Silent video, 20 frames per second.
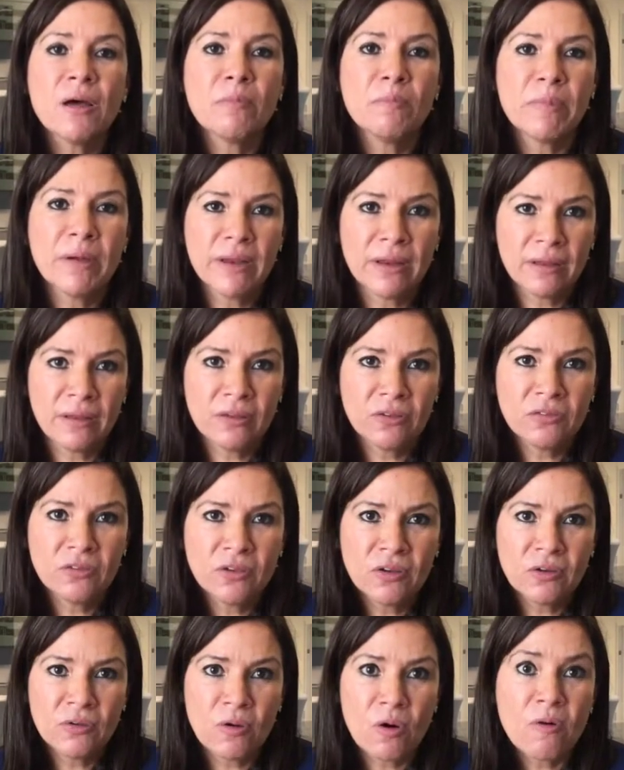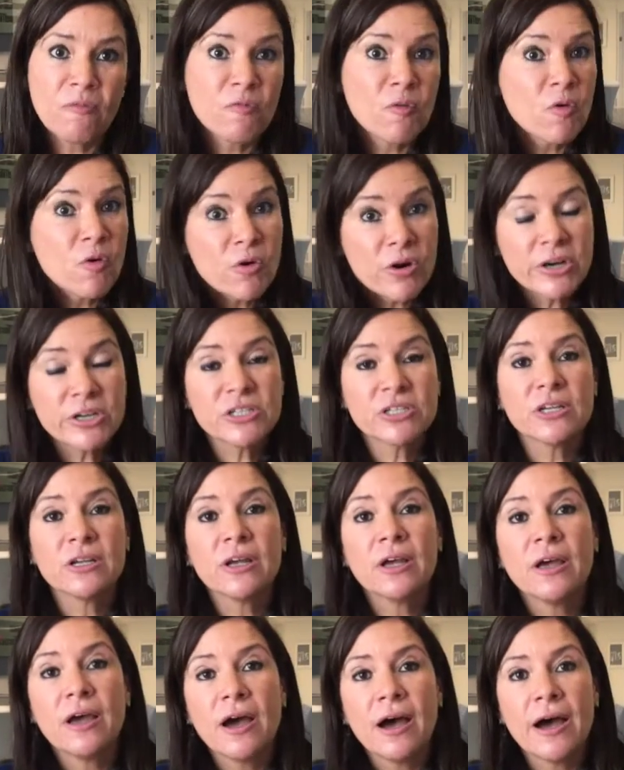companies, you know, of course,